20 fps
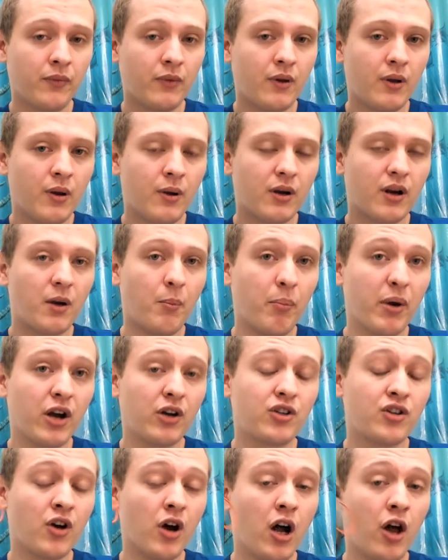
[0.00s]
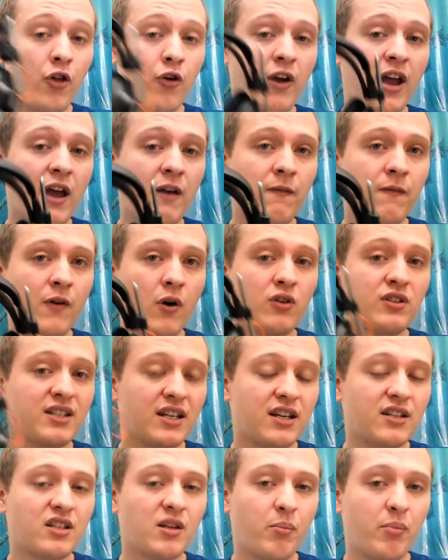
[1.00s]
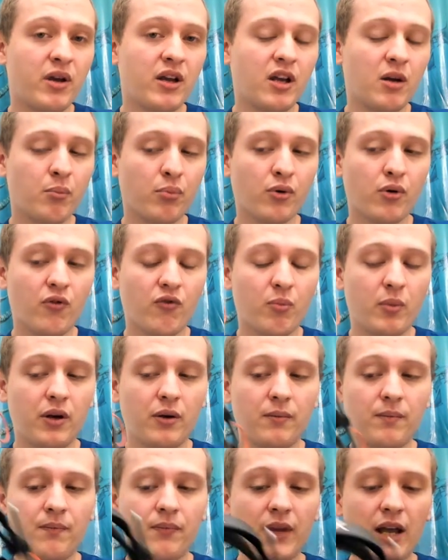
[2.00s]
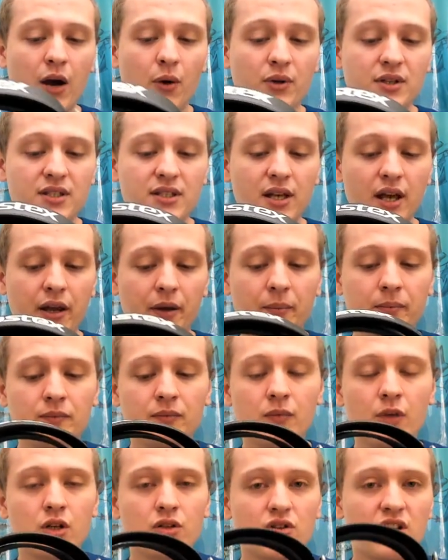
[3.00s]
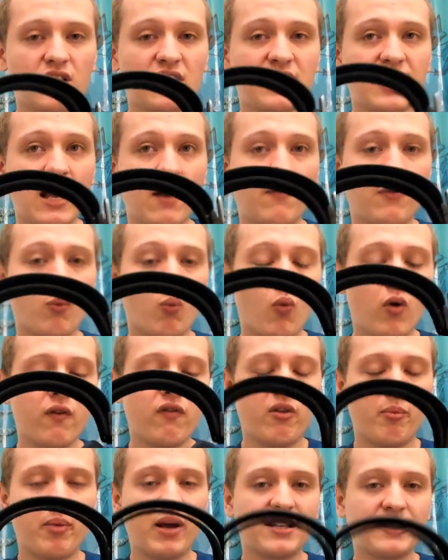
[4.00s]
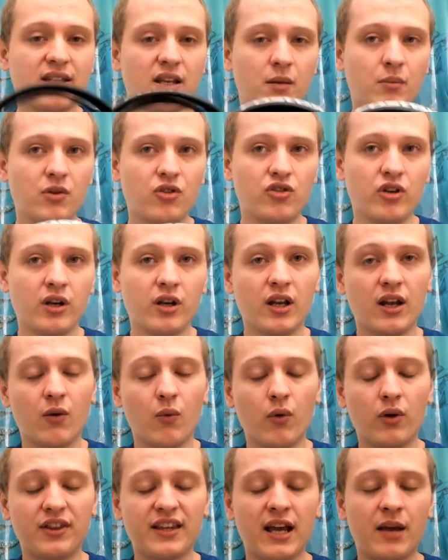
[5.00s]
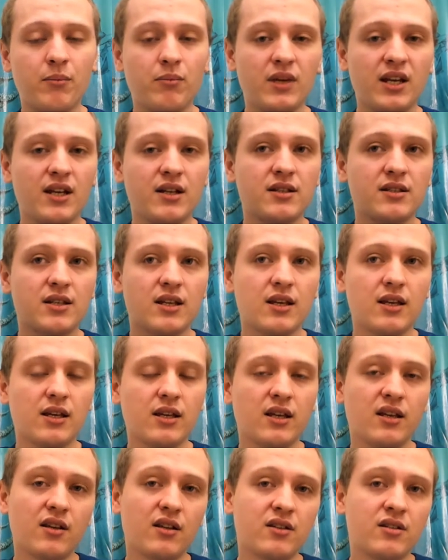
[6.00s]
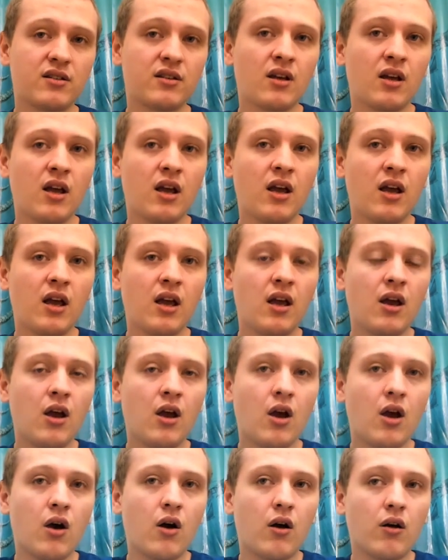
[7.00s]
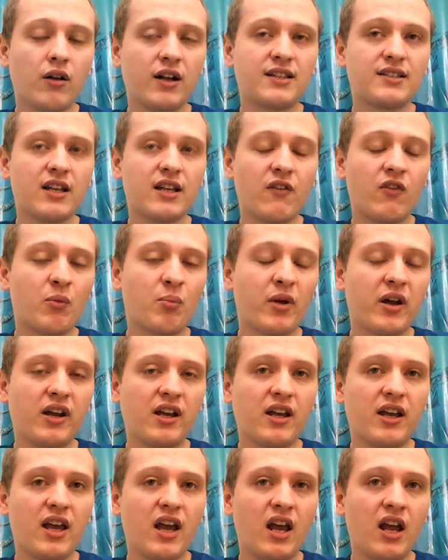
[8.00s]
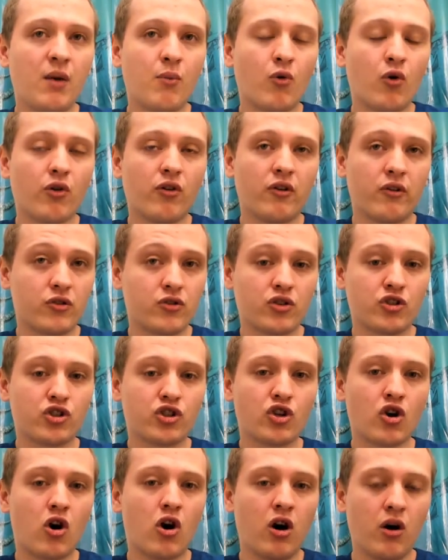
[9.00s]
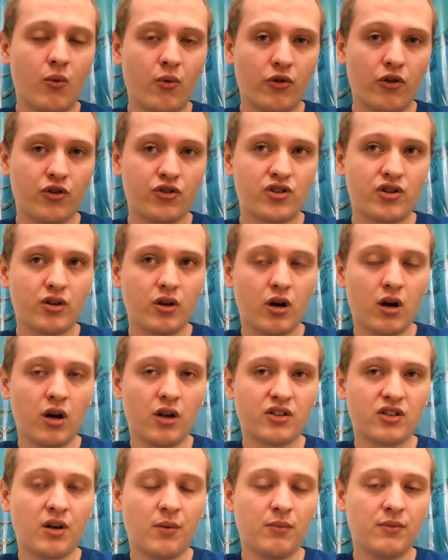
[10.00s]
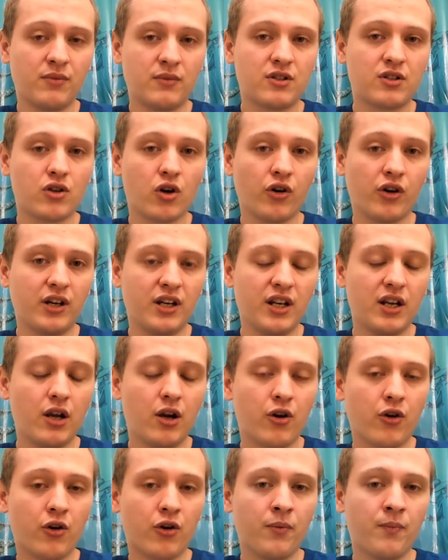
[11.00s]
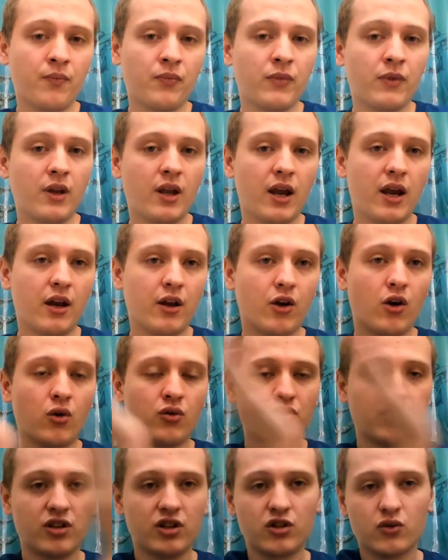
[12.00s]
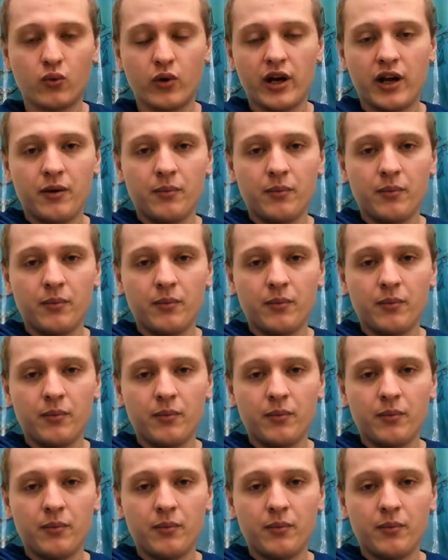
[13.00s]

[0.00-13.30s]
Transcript: Compared to other headphones, it's a big improvement, I would say. So these have one of the best imaging, and what that means is, let's say if you're playing a game or there's a song where there's something starting here and it goes this way.